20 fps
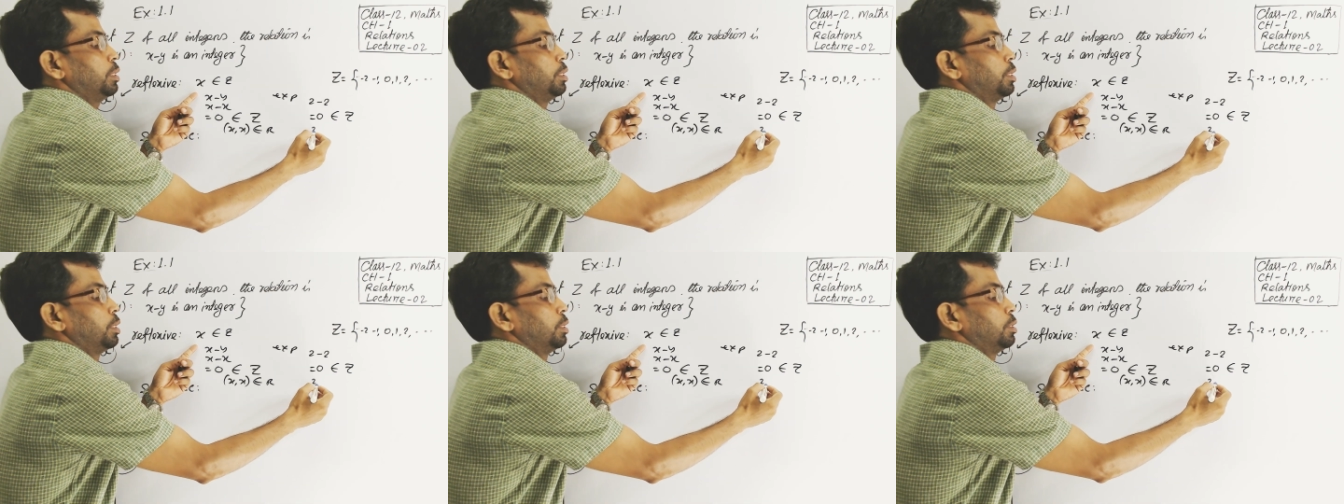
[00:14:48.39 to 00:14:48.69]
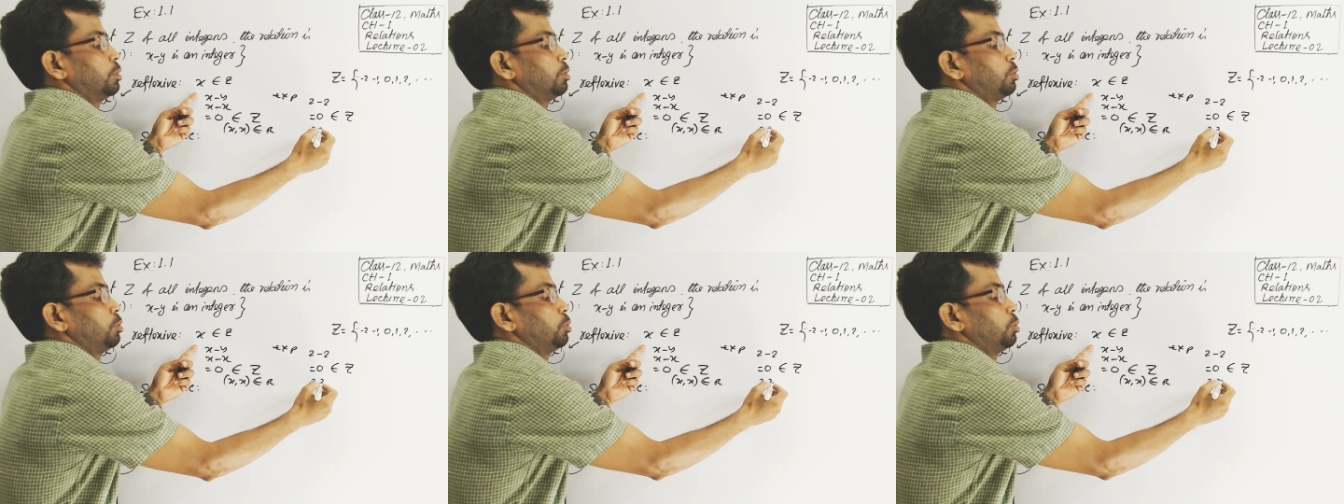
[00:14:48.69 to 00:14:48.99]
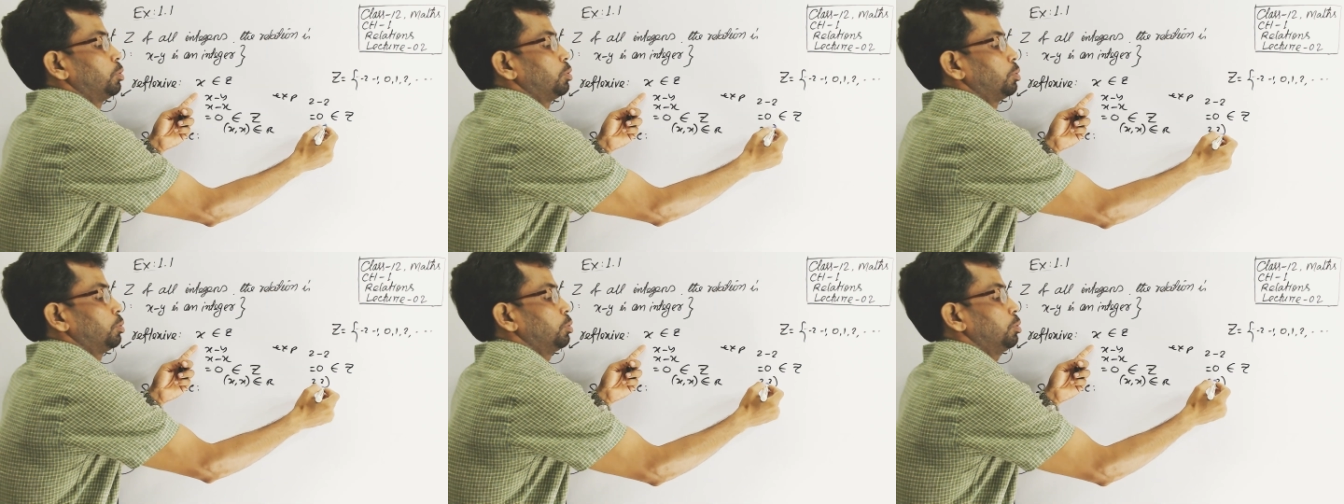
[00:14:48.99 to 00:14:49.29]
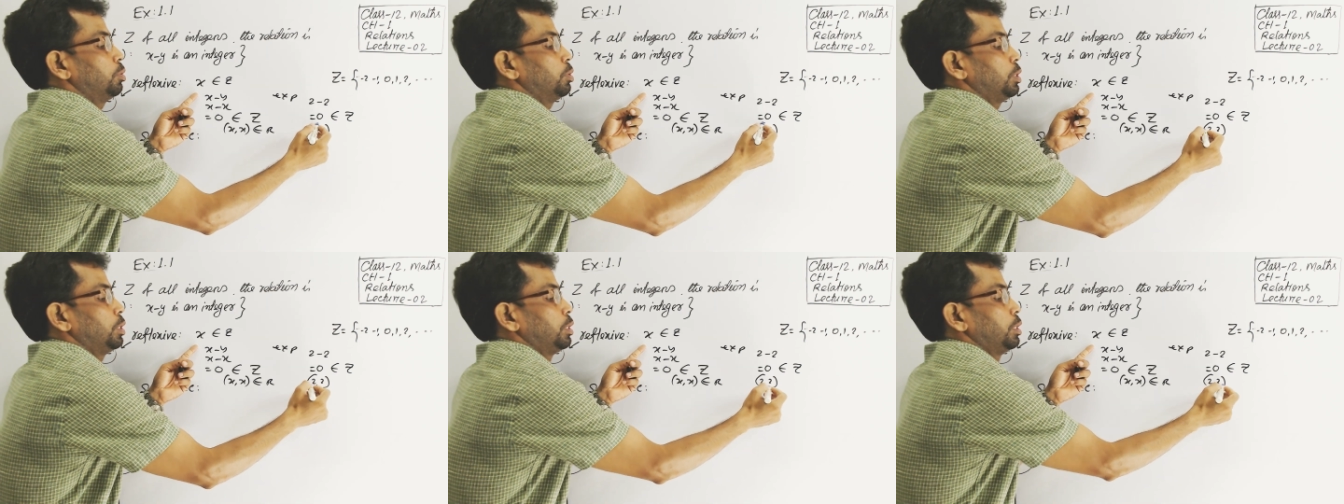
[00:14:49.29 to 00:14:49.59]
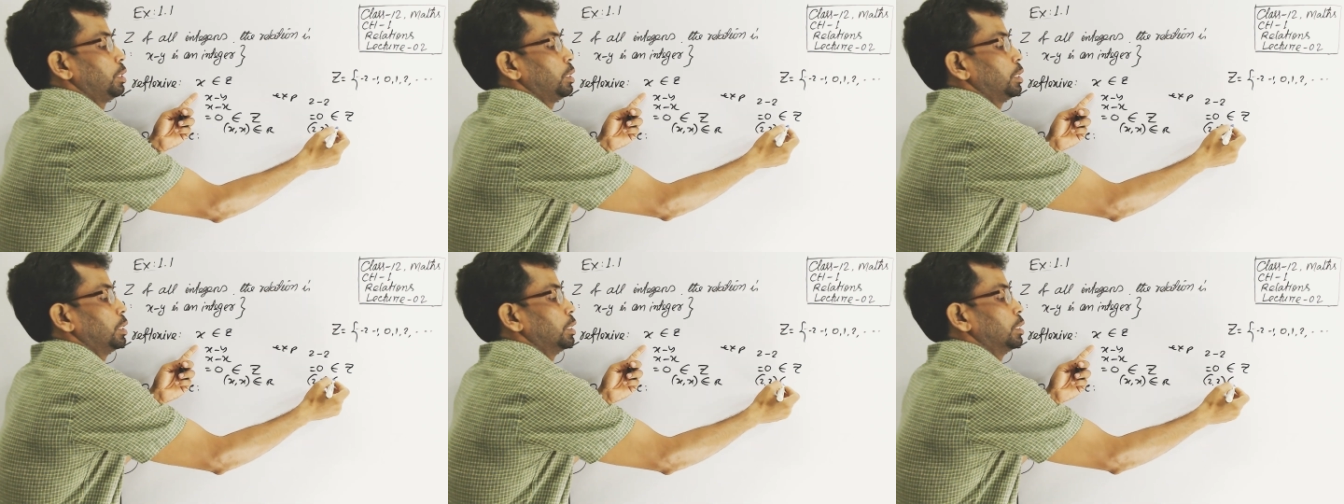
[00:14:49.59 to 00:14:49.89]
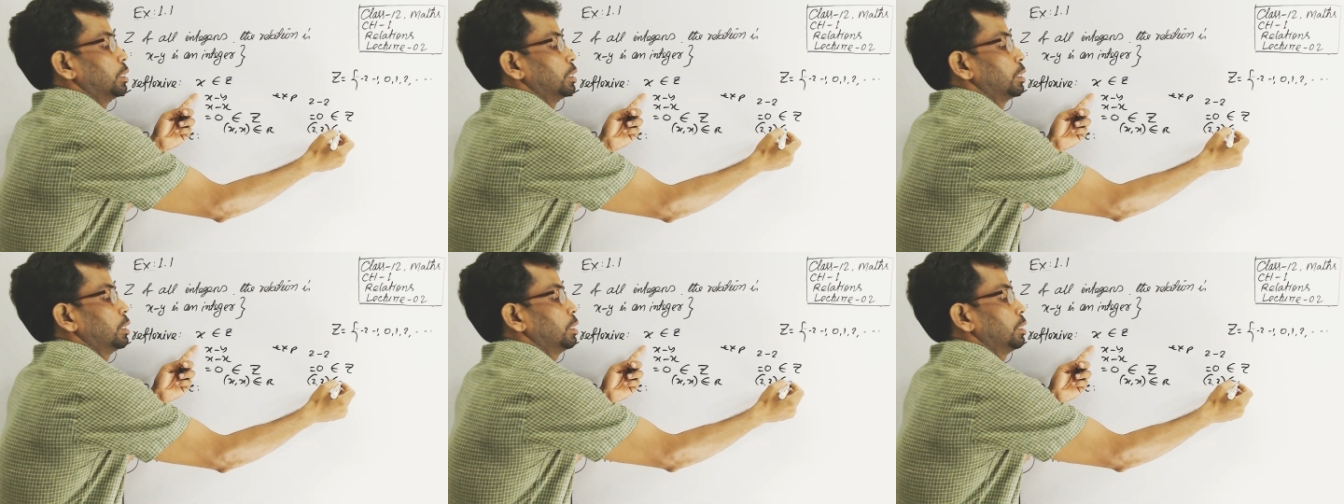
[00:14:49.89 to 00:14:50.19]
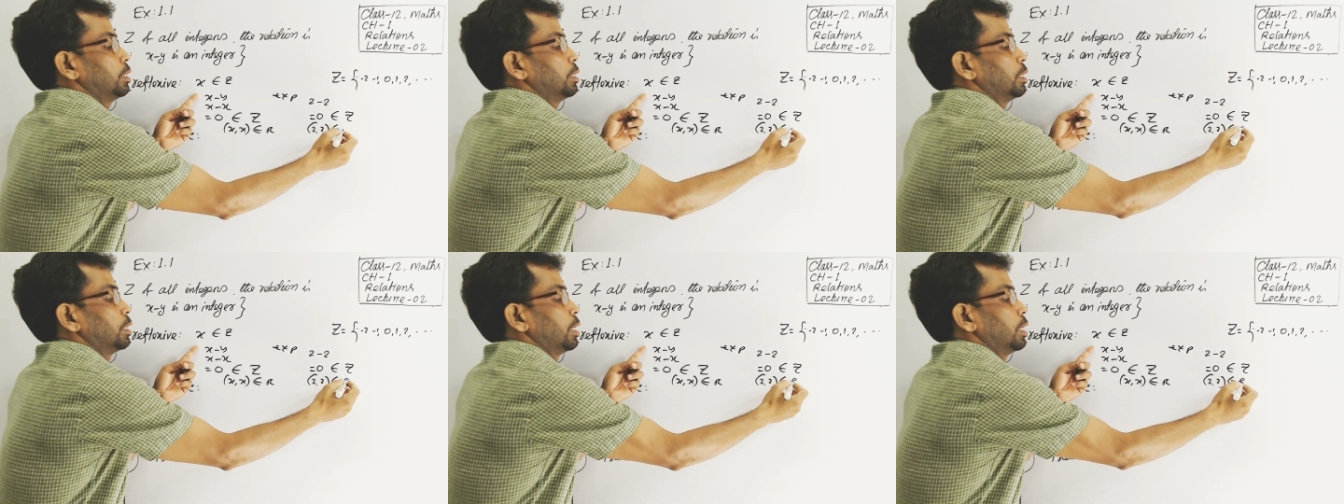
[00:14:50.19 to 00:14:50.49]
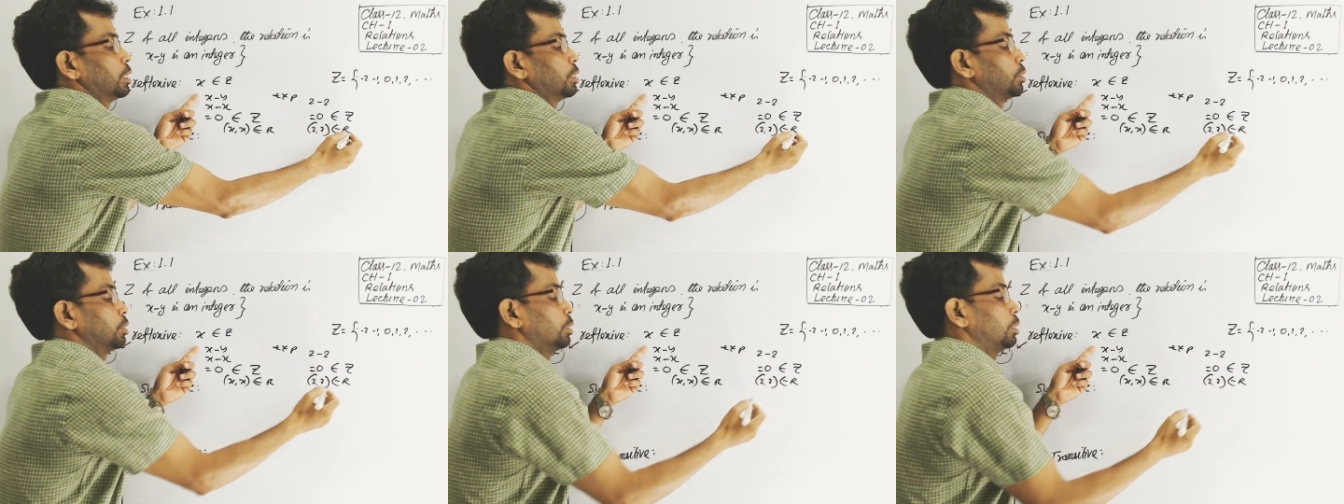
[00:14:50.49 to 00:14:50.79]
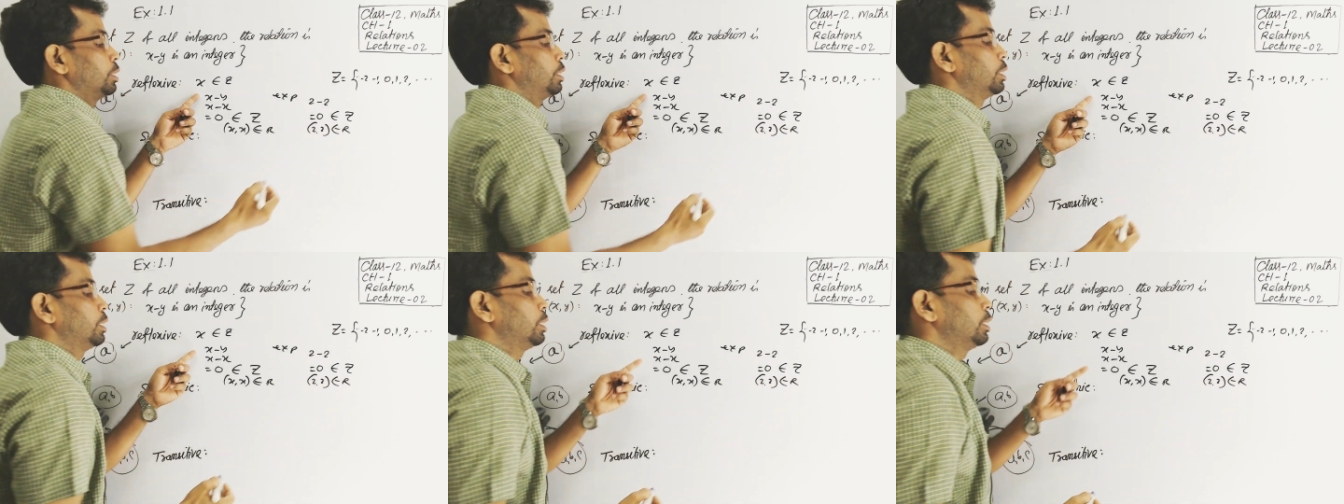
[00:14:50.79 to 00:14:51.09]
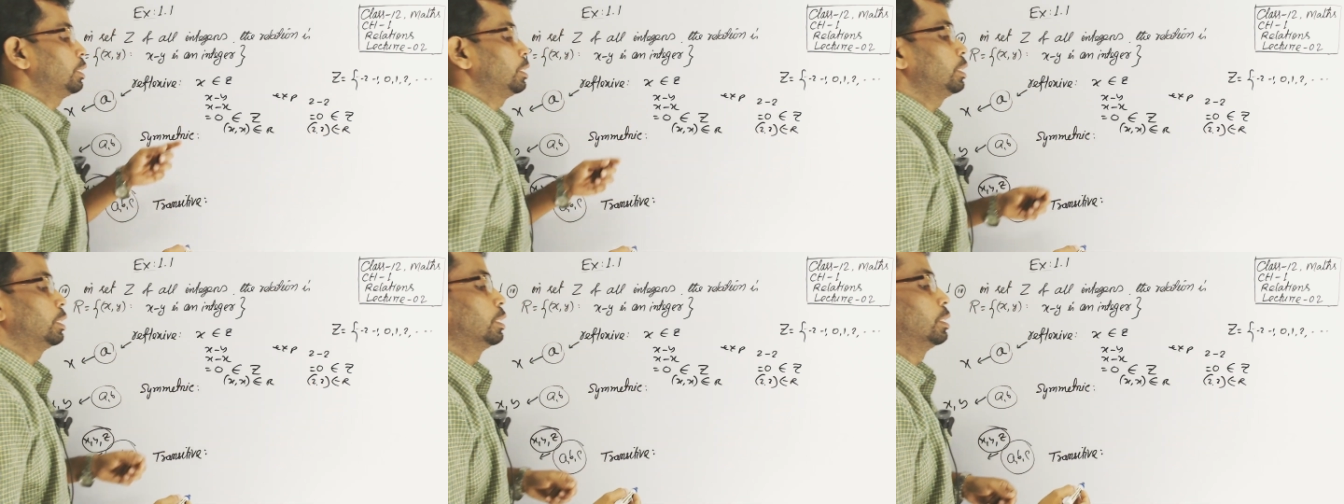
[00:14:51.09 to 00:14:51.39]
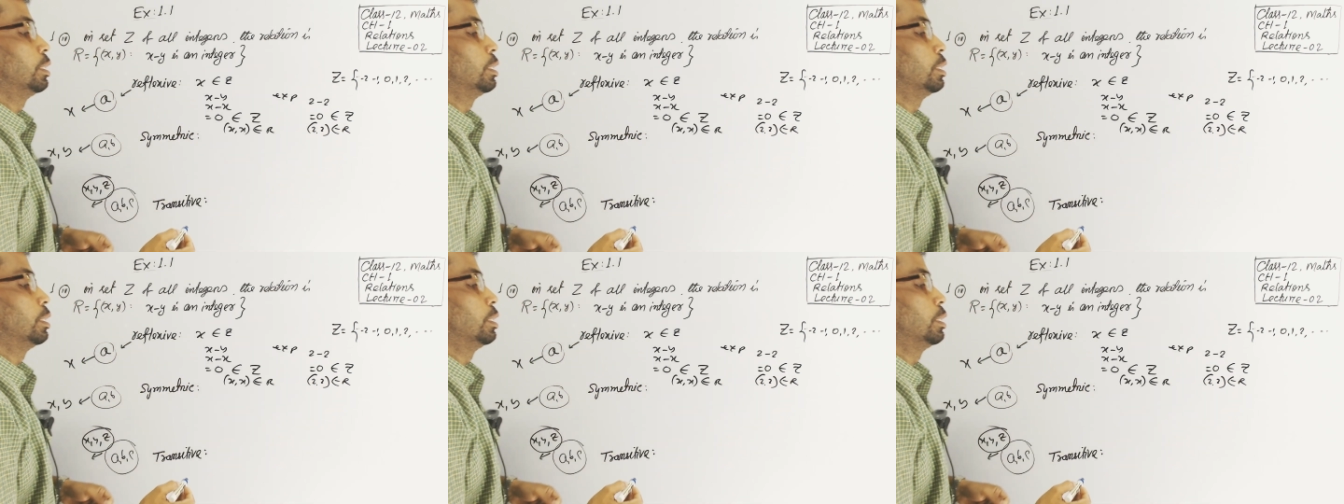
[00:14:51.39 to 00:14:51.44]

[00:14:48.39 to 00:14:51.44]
2 in the relation, and